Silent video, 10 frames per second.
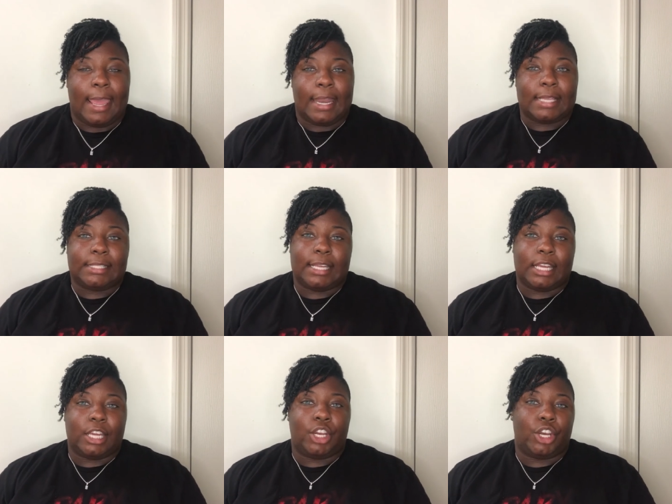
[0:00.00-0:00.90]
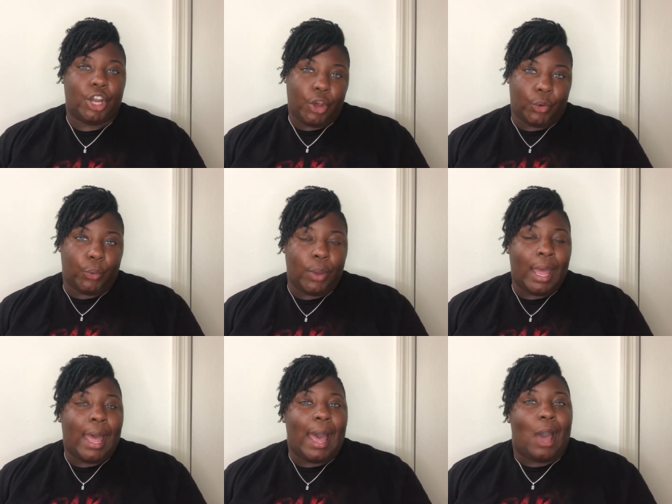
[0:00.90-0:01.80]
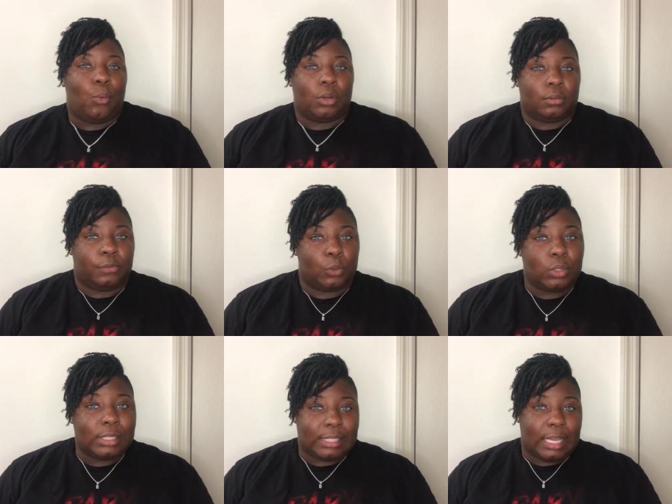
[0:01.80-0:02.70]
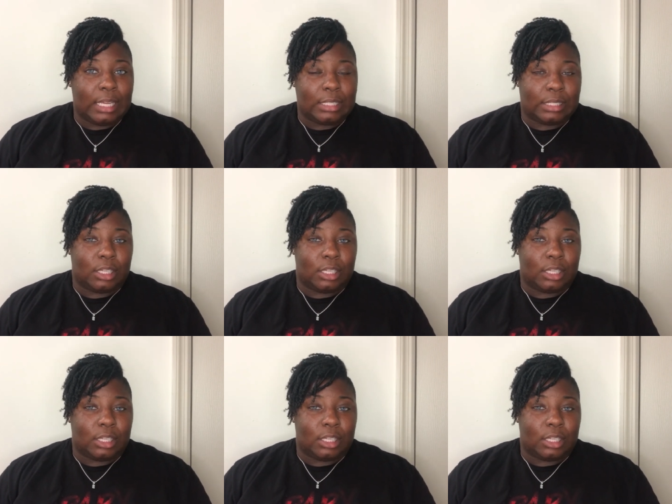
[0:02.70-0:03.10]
And I said, no, I want a full set